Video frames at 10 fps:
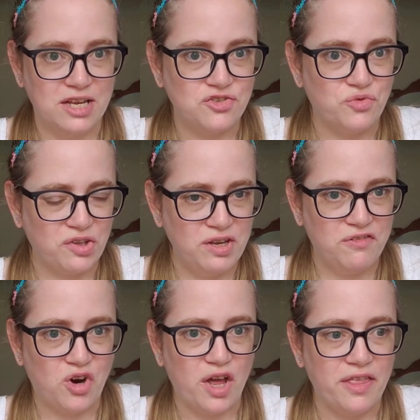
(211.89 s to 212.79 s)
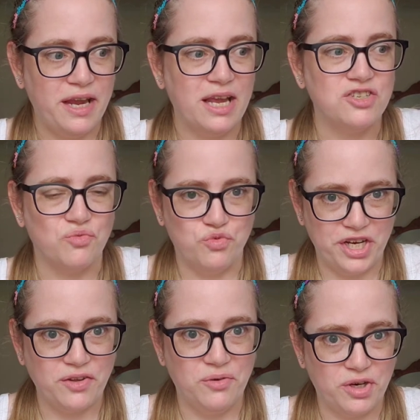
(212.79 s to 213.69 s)
It's really frothy. It's
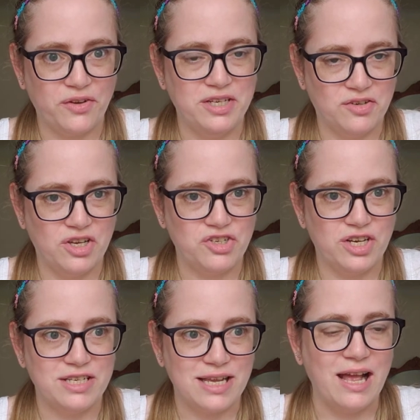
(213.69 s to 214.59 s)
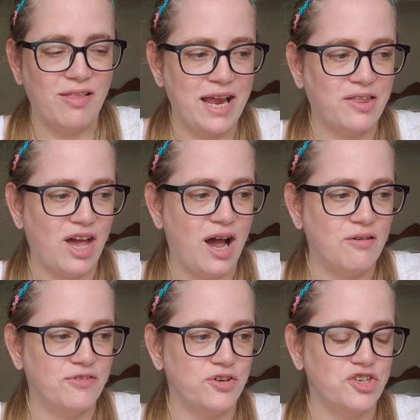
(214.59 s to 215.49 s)
really, really delicious. I like the
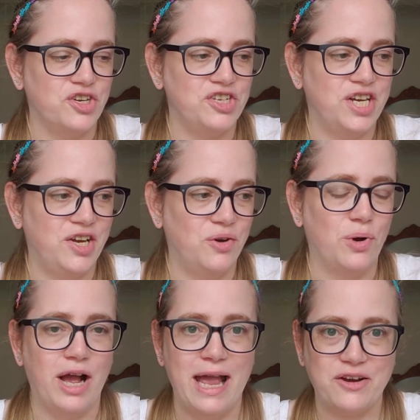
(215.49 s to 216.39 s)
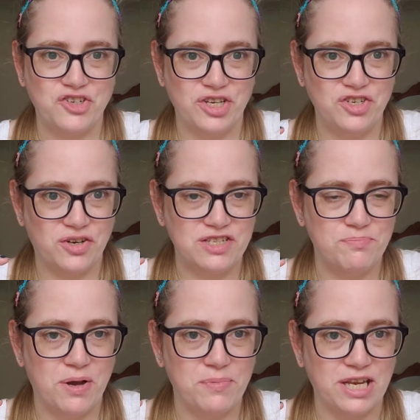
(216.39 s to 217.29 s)
hot version too. I actually took some
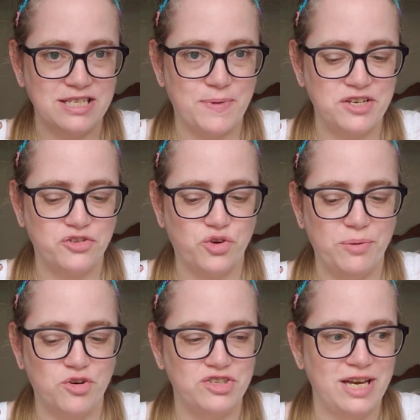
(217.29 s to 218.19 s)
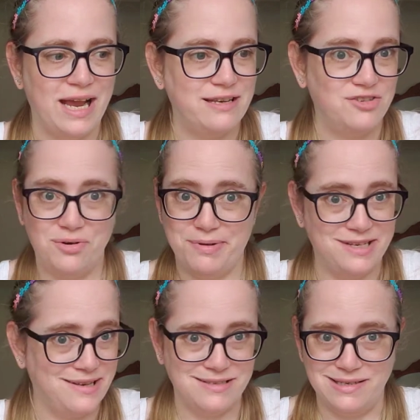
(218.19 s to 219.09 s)
pumpkin spice creamers to add to it, but
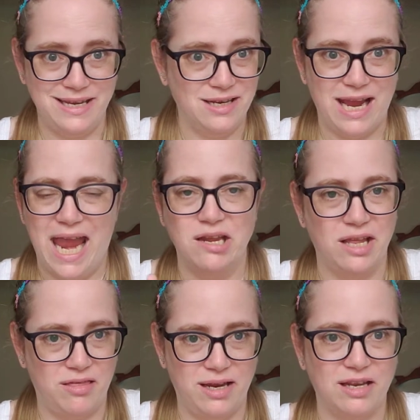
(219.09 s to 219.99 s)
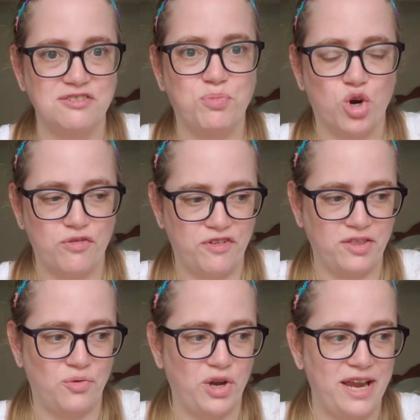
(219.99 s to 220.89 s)
it doesn't need anything. It's
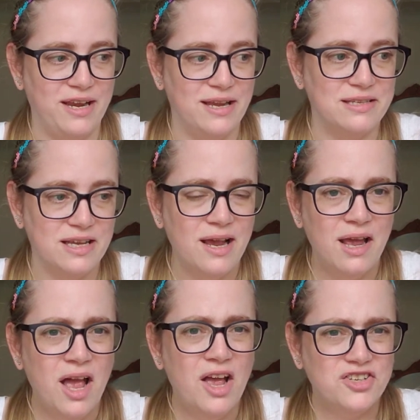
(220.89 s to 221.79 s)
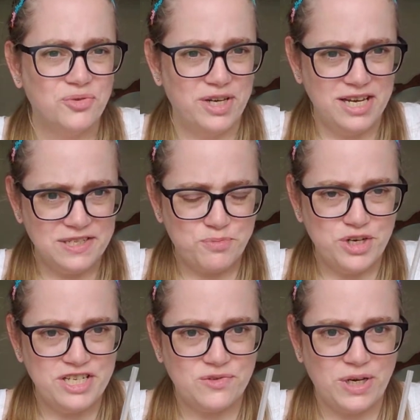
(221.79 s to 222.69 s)
perfect the way it is. So it is
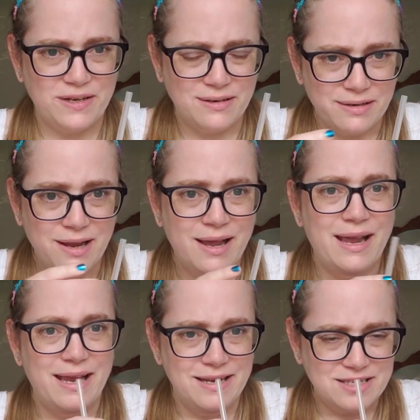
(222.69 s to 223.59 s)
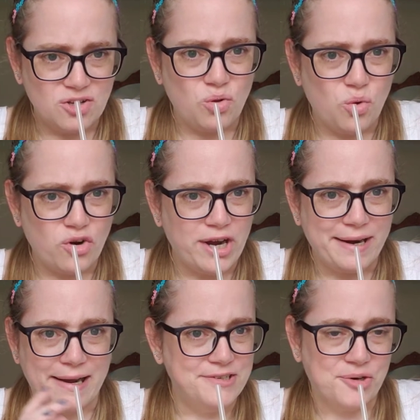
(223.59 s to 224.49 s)
pre-sweetened. It is
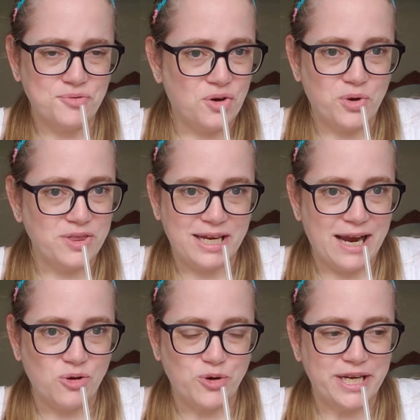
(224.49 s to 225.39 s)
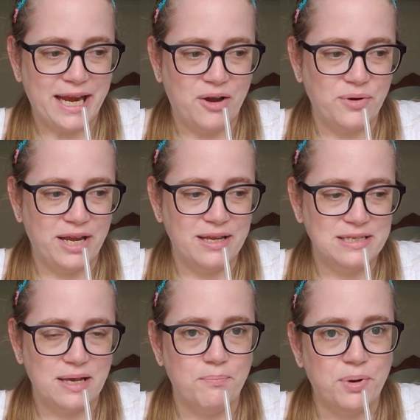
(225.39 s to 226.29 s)
caloric. I don't know what the calorie count
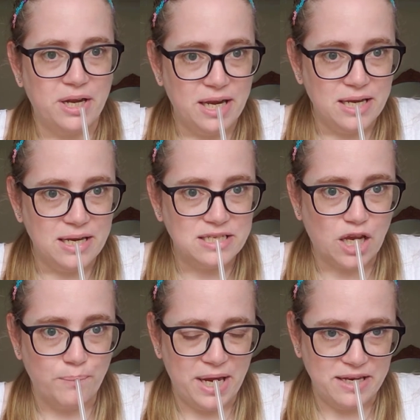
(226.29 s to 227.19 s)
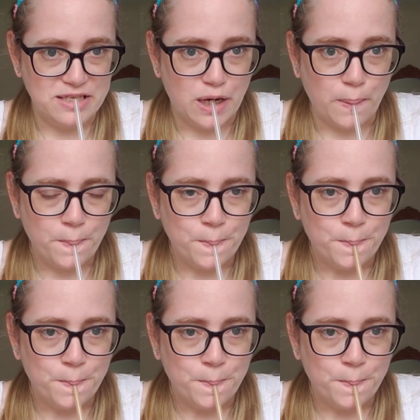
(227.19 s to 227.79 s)
is, but it is amazing.